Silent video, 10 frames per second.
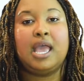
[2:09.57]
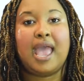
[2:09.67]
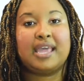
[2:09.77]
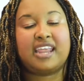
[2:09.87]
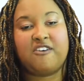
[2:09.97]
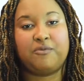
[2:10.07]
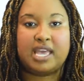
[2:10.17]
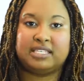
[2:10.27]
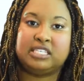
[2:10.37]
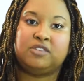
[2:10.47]
and have my
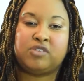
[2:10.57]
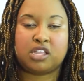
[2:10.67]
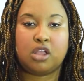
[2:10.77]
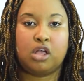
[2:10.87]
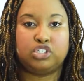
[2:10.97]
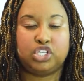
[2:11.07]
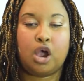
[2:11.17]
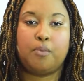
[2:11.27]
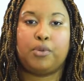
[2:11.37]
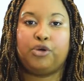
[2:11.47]
assistive technology
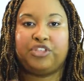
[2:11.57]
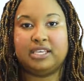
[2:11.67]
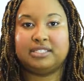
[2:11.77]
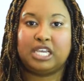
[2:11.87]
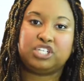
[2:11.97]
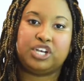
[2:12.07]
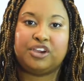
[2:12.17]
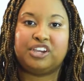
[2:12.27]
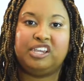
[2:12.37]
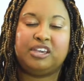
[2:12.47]
on both a
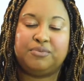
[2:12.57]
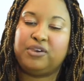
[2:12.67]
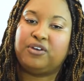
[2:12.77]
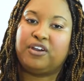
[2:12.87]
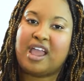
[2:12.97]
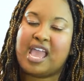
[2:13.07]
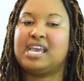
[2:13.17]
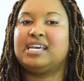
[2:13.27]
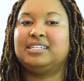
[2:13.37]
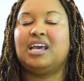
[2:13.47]
stationary computer
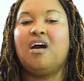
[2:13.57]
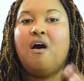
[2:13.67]
and